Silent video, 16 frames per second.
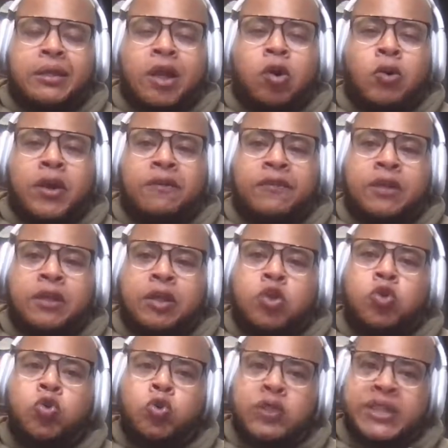Don't ever
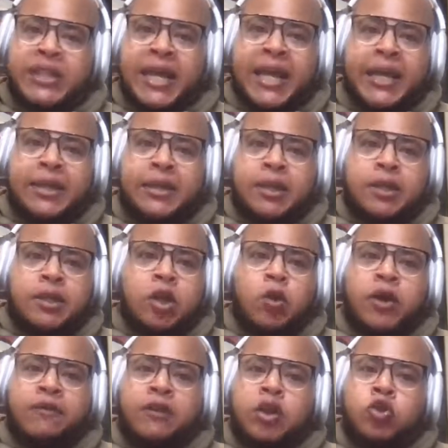lose that.
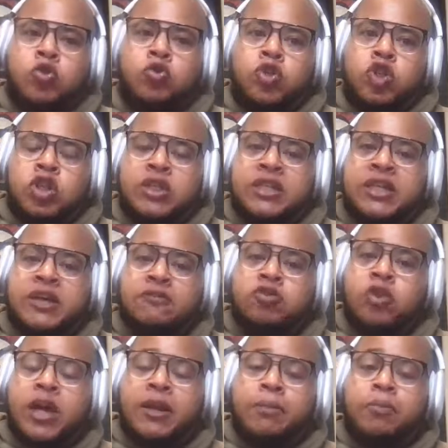Don't ever lose
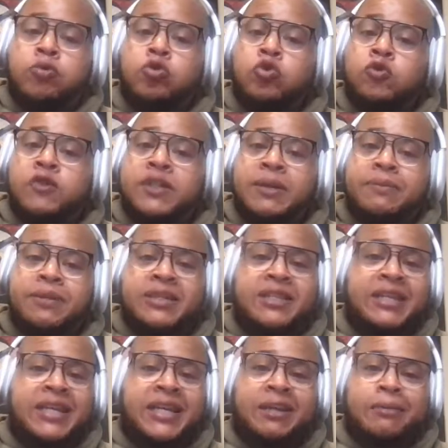yourself trying to prove something
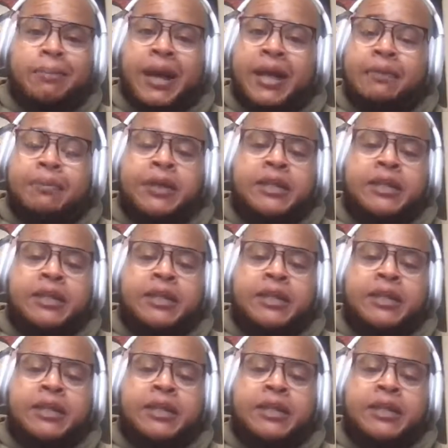to anybody,